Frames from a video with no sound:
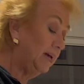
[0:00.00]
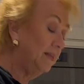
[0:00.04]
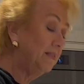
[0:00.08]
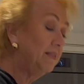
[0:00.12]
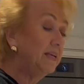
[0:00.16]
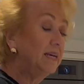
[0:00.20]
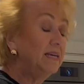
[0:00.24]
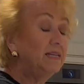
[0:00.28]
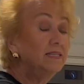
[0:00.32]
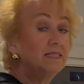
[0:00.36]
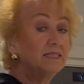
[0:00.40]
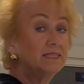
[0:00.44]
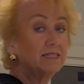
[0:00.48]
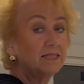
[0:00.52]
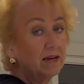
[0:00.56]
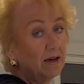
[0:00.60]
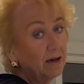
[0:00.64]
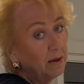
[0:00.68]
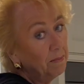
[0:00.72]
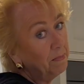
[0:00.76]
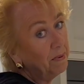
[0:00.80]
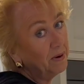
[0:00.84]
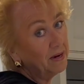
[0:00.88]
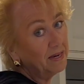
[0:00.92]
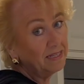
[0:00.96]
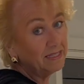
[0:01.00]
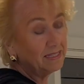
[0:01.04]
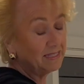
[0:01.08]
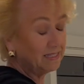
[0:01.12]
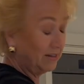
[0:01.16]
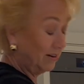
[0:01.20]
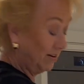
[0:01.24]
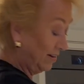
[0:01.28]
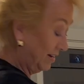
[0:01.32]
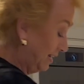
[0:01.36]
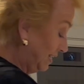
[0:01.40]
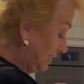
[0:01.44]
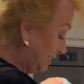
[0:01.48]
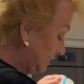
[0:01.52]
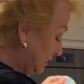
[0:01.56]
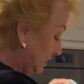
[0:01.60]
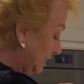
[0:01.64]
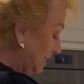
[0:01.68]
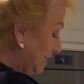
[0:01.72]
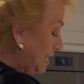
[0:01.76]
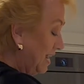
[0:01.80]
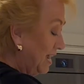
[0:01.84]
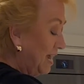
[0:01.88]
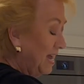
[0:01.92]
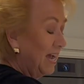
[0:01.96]
these side by side,
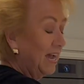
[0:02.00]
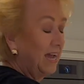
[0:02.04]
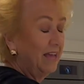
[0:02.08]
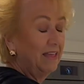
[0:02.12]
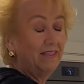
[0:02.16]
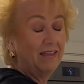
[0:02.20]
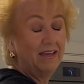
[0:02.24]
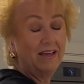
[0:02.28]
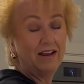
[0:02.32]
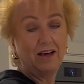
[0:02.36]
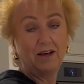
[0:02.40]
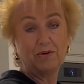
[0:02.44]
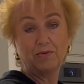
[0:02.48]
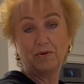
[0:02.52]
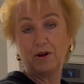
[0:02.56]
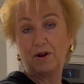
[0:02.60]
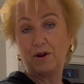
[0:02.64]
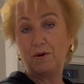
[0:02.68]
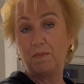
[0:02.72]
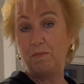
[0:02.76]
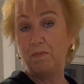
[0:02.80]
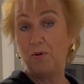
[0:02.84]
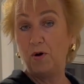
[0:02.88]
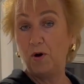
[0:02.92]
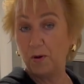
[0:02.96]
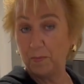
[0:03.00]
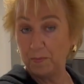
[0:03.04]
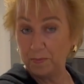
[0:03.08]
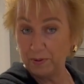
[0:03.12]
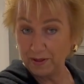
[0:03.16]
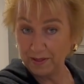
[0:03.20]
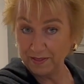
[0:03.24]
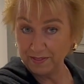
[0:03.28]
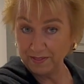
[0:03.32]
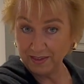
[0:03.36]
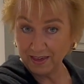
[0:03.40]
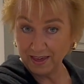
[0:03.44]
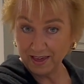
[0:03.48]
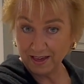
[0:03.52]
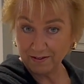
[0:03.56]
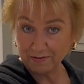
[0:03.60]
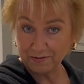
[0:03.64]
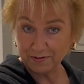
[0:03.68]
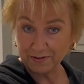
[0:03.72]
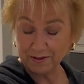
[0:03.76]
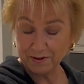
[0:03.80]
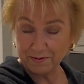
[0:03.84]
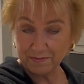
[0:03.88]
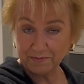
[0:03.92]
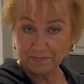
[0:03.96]
and then I'm going to pop it in the
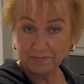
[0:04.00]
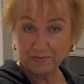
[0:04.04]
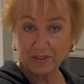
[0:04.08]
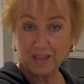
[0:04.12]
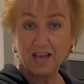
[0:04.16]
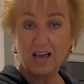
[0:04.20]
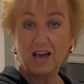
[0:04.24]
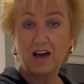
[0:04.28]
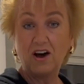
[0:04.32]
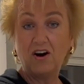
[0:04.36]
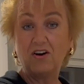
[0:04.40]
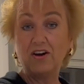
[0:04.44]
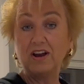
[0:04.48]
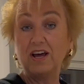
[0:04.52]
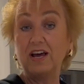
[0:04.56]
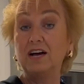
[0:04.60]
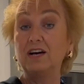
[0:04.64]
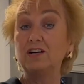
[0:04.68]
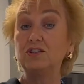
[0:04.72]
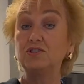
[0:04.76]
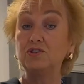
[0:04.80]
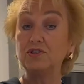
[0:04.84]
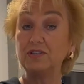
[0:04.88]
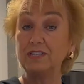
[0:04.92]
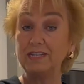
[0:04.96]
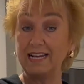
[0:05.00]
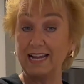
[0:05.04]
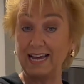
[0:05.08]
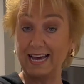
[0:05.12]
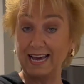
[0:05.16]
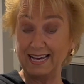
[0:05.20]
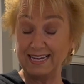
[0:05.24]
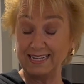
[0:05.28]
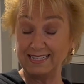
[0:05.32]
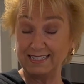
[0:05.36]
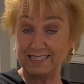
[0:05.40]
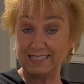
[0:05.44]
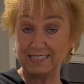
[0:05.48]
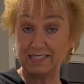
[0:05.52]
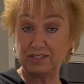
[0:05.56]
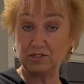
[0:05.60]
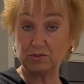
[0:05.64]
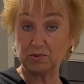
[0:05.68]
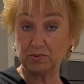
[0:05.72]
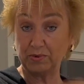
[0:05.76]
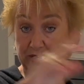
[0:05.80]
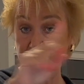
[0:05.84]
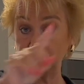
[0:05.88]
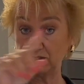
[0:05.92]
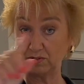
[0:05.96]
oven on 180
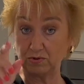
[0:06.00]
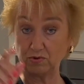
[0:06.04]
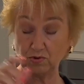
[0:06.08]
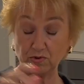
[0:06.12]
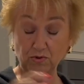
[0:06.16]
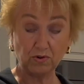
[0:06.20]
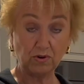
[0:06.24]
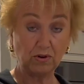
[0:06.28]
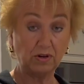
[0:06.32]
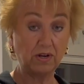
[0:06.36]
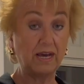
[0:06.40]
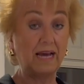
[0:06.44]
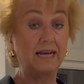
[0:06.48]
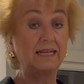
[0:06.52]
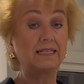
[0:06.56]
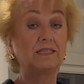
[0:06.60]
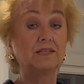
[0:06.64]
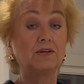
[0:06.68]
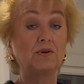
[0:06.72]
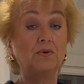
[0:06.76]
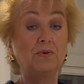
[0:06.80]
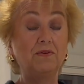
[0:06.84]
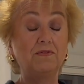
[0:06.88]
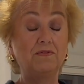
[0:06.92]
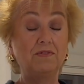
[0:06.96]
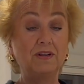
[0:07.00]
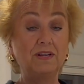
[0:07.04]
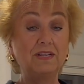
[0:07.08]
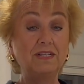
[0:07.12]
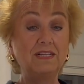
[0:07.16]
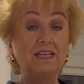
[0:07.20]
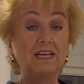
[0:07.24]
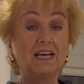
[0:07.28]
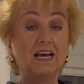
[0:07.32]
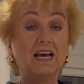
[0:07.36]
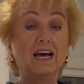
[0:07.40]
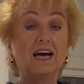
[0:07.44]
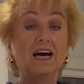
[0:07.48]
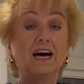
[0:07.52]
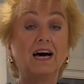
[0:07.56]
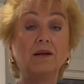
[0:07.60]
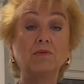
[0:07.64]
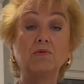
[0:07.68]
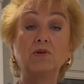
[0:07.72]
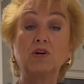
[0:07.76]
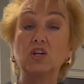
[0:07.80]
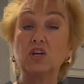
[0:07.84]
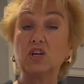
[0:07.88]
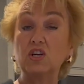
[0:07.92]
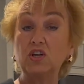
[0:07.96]
degrees or gas equivalent. I'm
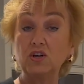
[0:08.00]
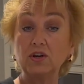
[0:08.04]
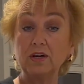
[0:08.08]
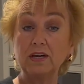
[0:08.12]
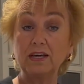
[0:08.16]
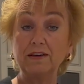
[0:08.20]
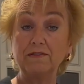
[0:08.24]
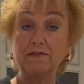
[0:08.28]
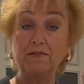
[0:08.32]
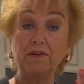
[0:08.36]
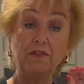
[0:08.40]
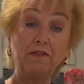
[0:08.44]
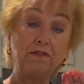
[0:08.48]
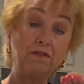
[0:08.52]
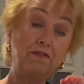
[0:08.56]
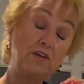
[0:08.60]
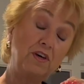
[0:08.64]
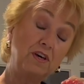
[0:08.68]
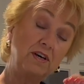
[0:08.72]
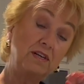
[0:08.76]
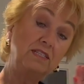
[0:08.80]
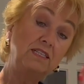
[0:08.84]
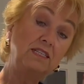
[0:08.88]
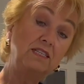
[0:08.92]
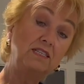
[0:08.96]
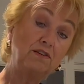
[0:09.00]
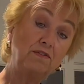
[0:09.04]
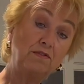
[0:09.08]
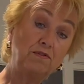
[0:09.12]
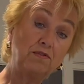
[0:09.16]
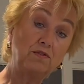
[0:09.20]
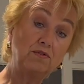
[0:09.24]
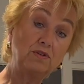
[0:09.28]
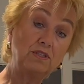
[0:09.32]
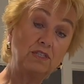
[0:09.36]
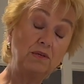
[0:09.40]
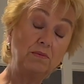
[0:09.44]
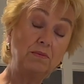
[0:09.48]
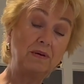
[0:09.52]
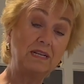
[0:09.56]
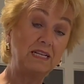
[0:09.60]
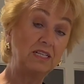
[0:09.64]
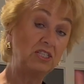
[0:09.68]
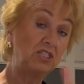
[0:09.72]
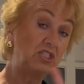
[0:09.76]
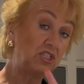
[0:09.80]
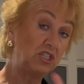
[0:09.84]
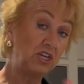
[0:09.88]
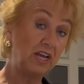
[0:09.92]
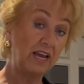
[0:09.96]
going to cook it for 30 to 40 minutes.
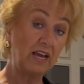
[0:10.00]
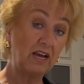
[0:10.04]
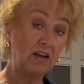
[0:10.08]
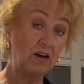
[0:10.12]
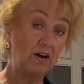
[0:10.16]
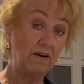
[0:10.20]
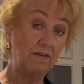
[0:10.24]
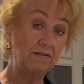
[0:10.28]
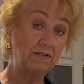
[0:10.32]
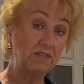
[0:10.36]
Check after